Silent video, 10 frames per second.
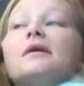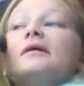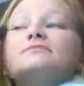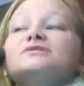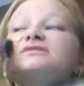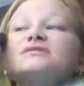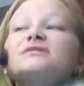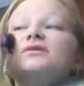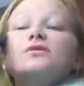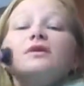I'm just
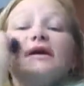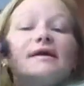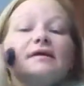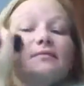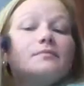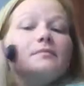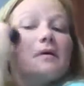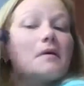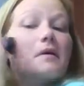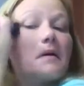gonna go ahead and
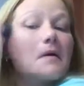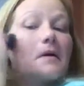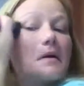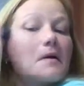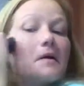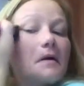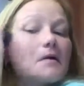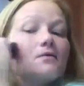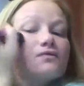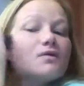
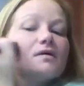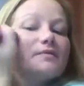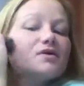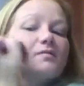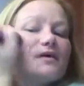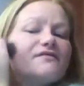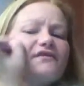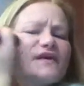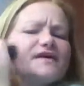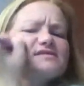rub it on my
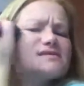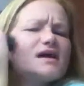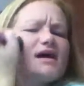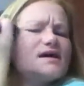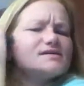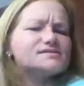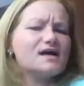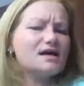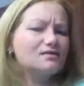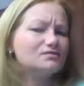face, guys.
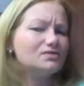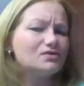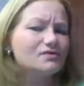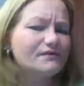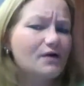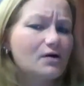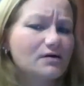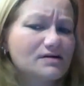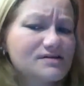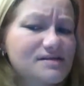I don't know if y'all
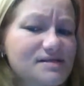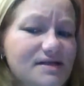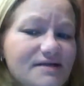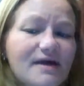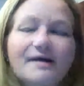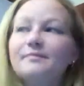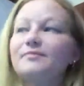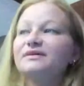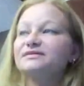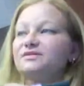can see that,
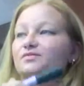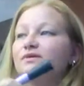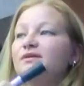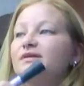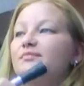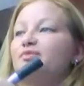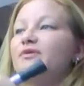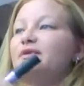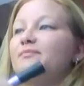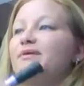but it's a really
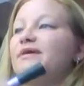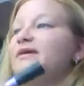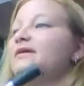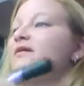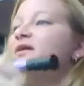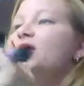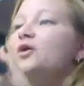pretty pink.